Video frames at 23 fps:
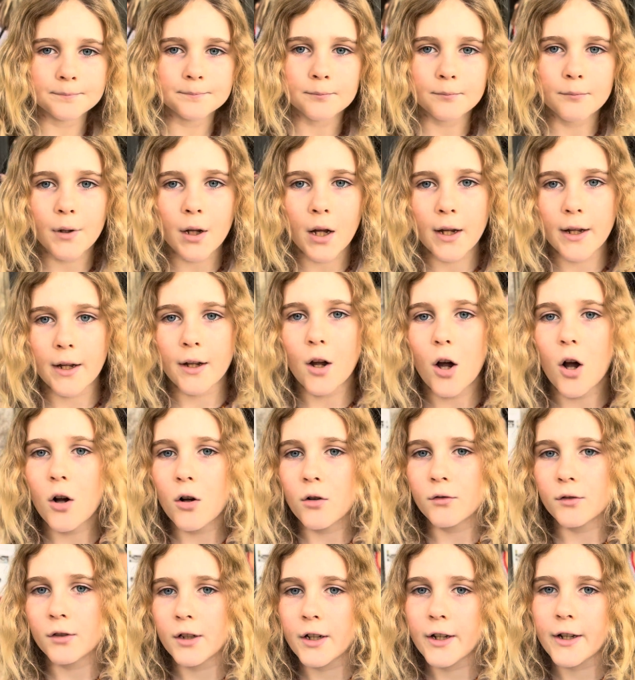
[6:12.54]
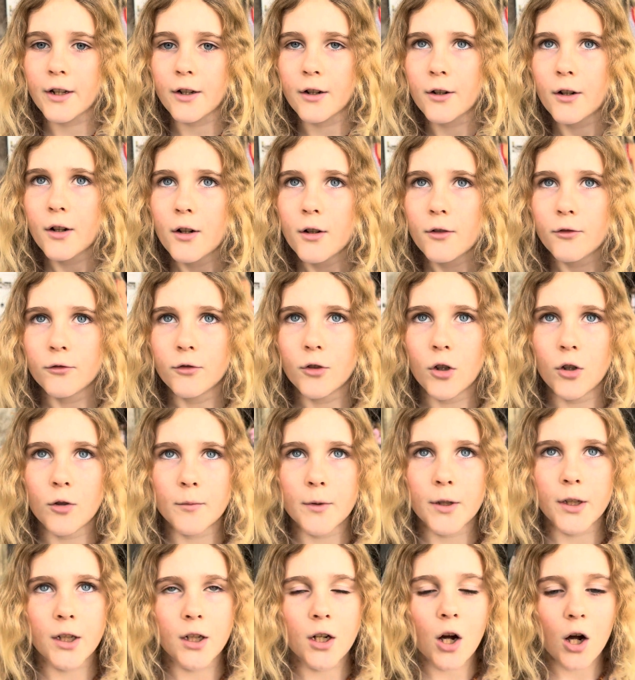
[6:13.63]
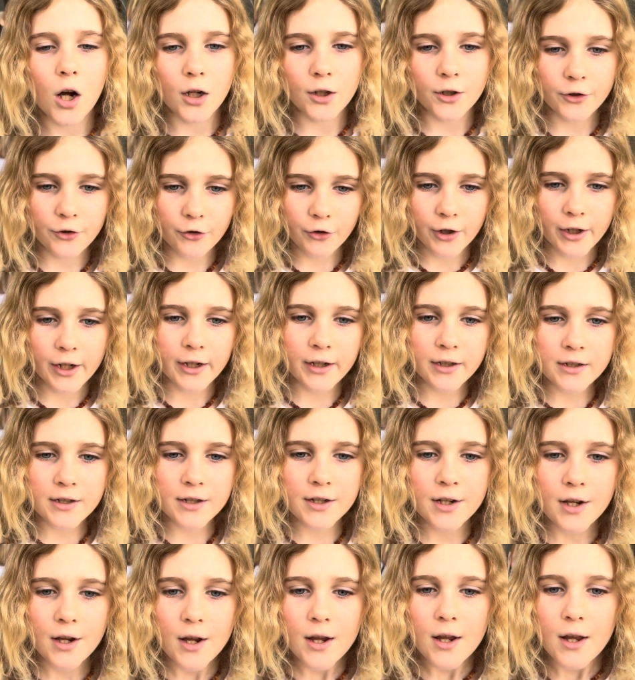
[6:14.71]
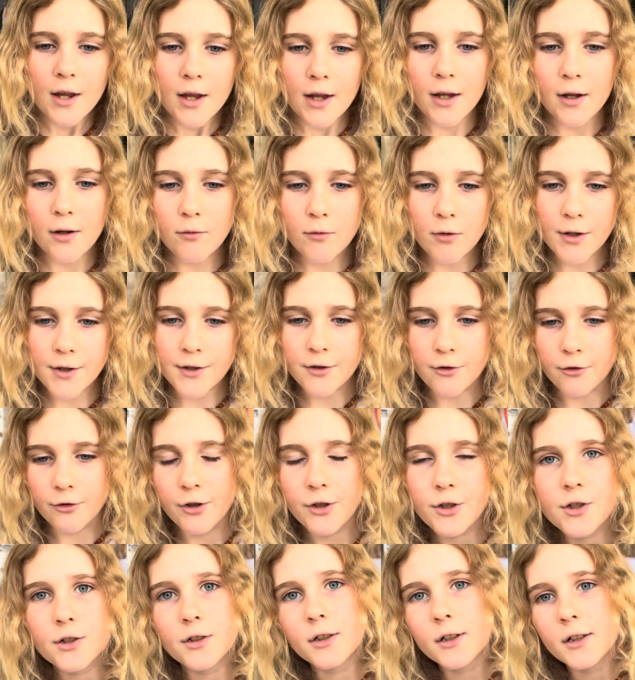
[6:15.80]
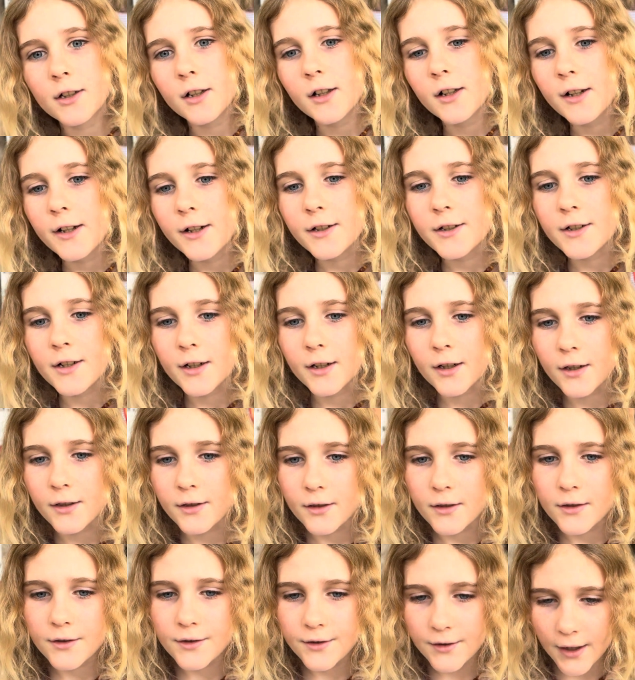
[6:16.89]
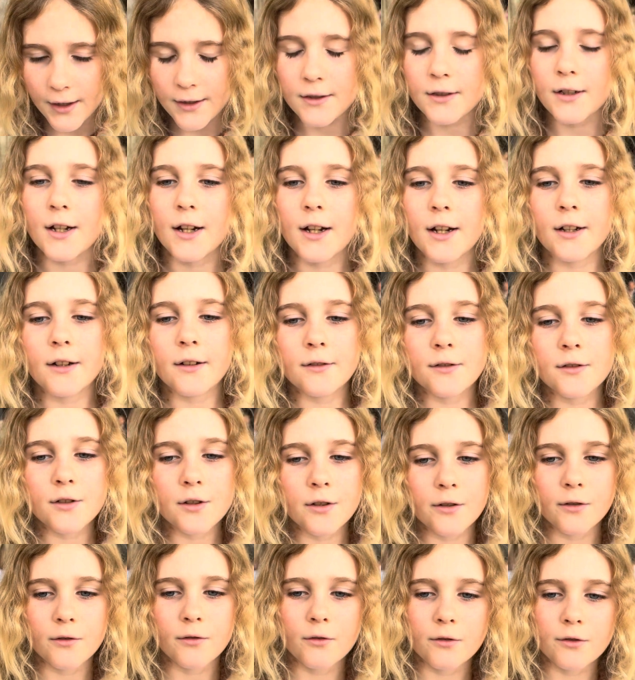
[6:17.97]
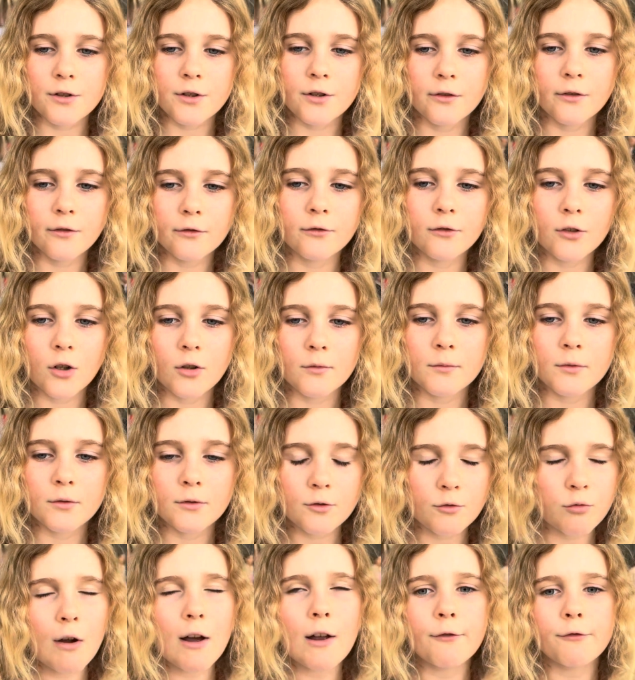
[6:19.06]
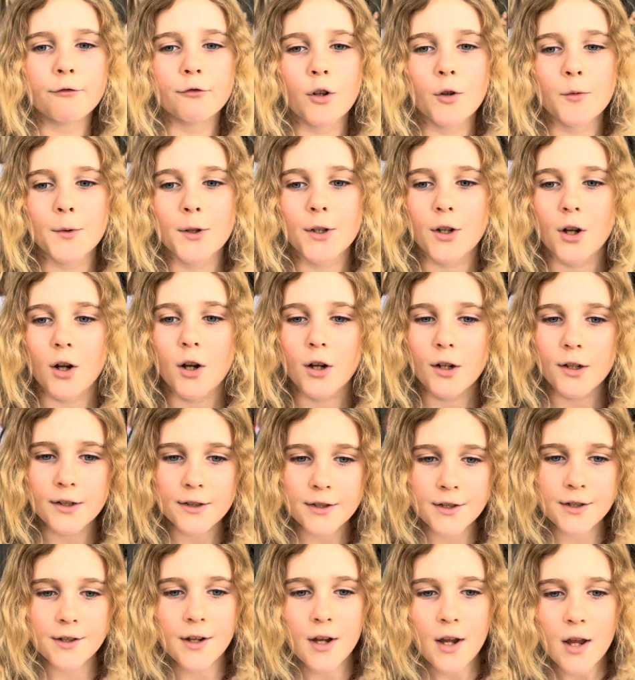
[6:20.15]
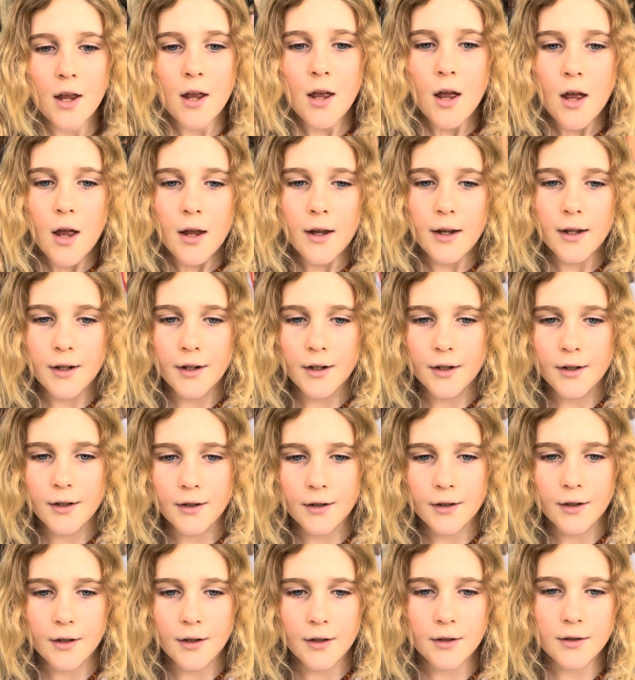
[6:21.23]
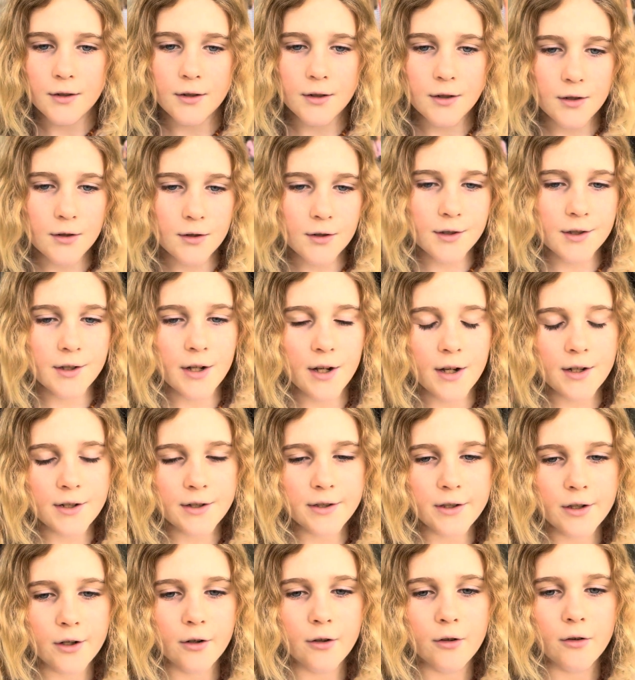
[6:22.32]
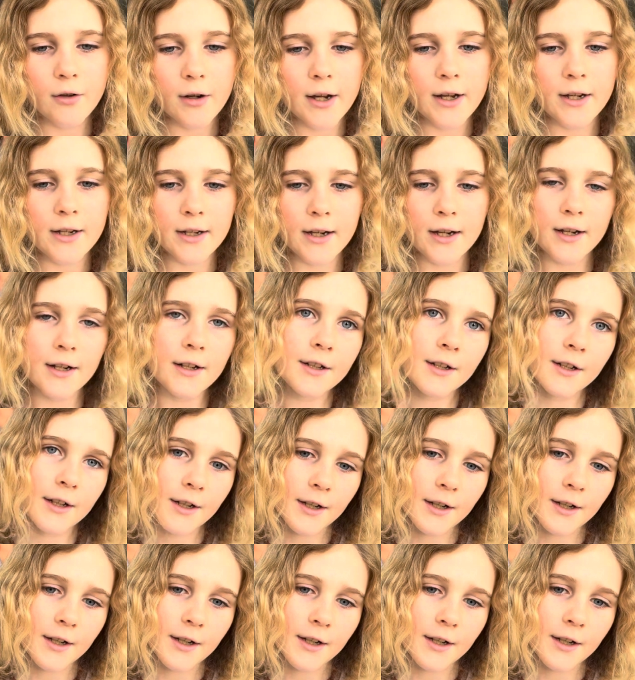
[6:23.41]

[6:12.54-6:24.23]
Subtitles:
by only Roman concrete. It was originally dedicated to 12 Roman gods. In 608 AD,